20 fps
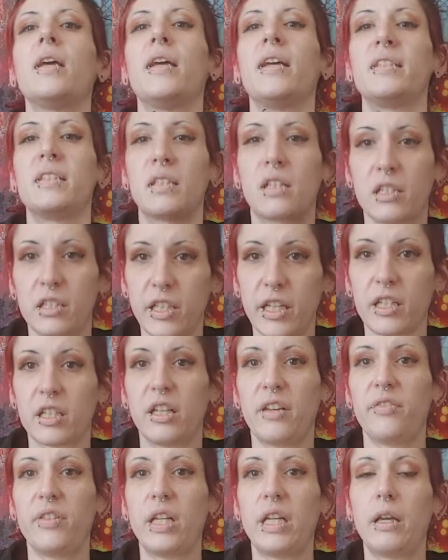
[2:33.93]
It's a
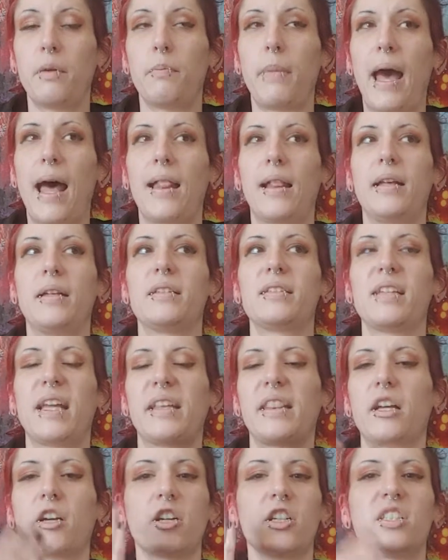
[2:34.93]
conductivity imbalance.
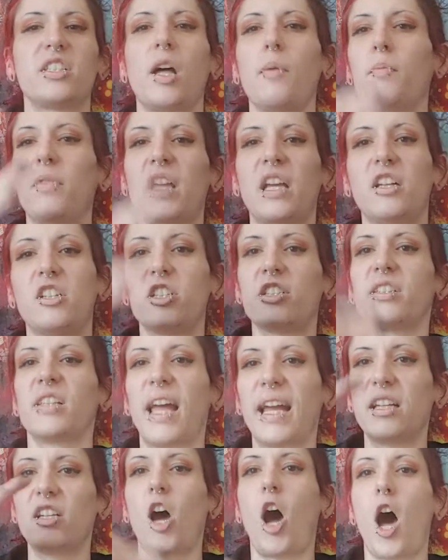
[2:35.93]
Like, there is something just
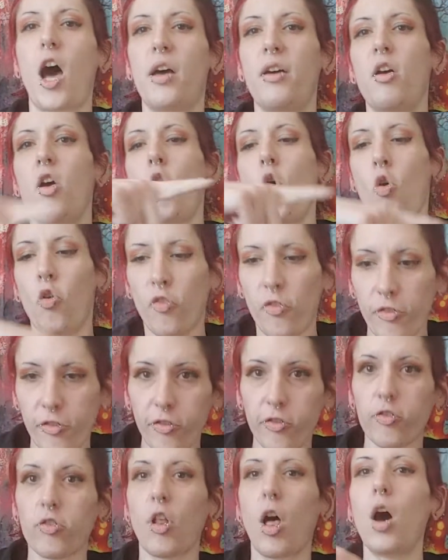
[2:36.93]
like not
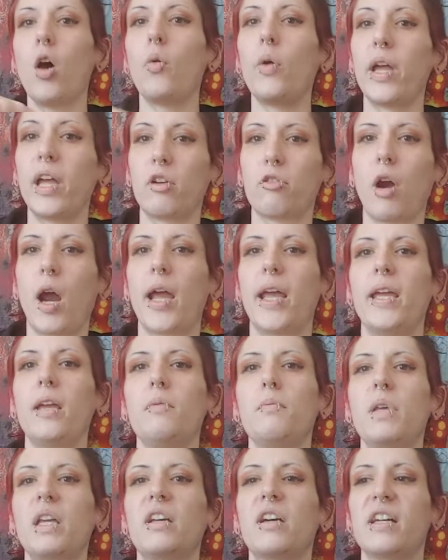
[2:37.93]
flowing
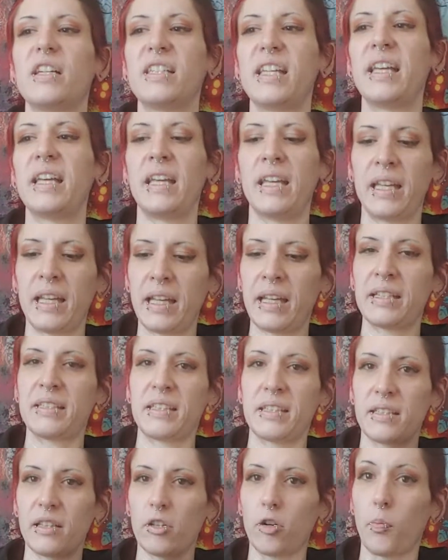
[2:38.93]
right, because it hits
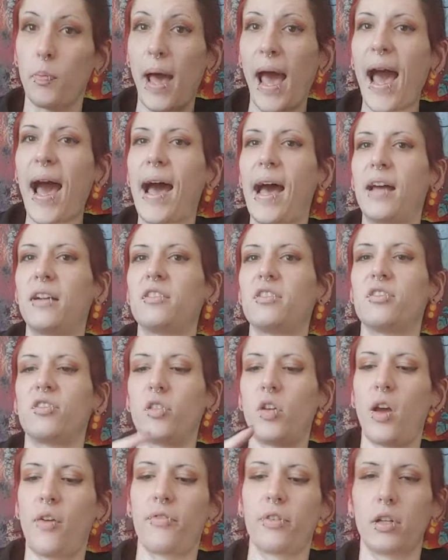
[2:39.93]
this little patch. So
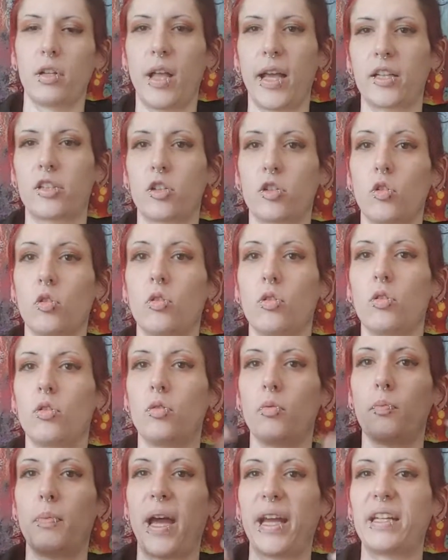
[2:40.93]
you have an
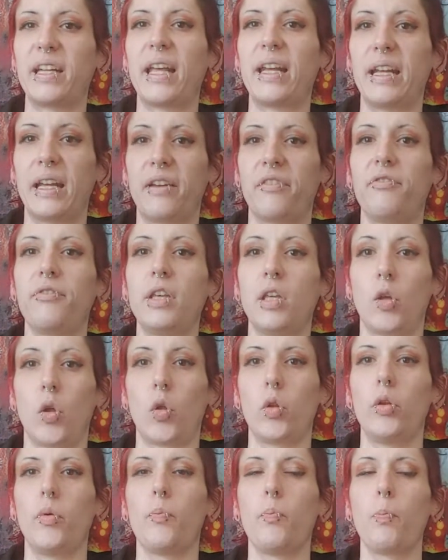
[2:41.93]
electrical magnetic field.